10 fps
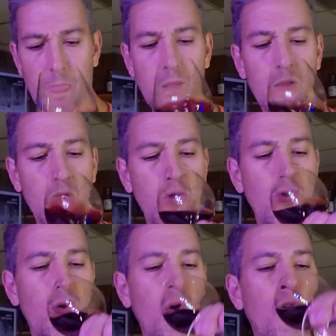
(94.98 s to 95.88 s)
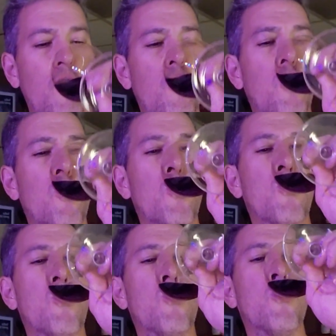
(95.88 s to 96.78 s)

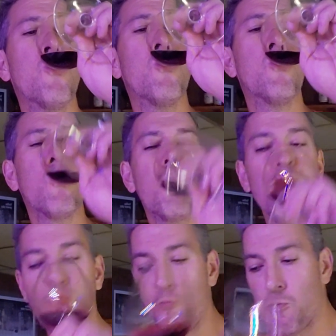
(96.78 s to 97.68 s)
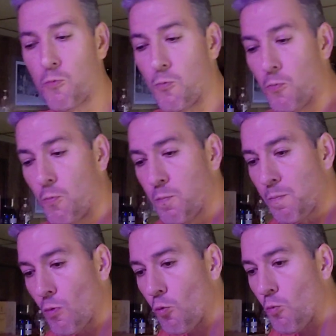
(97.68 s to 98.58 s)

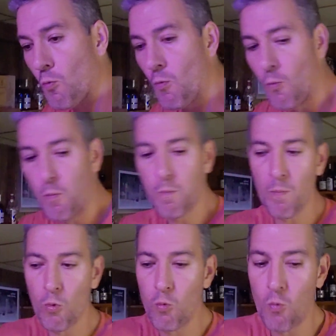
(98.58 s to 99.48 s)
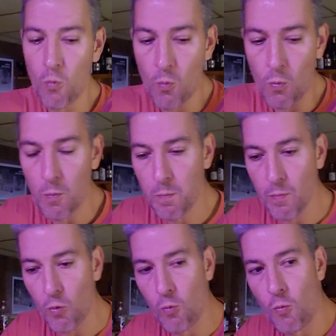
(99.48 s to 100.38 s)

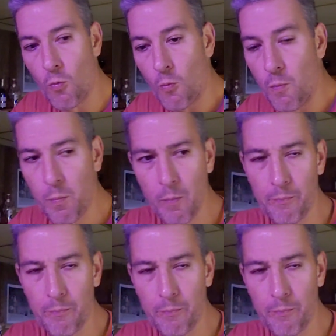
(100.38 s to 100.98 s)
(no one is talking)